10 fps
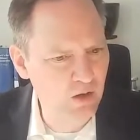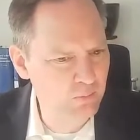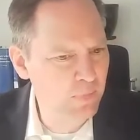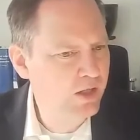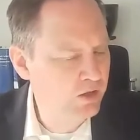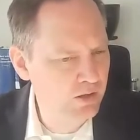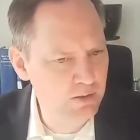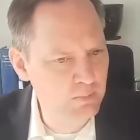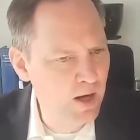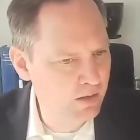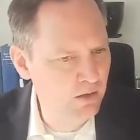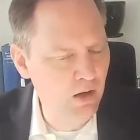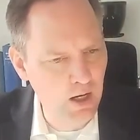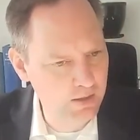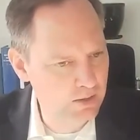on
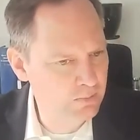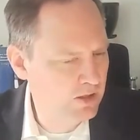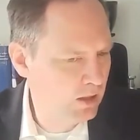minor items,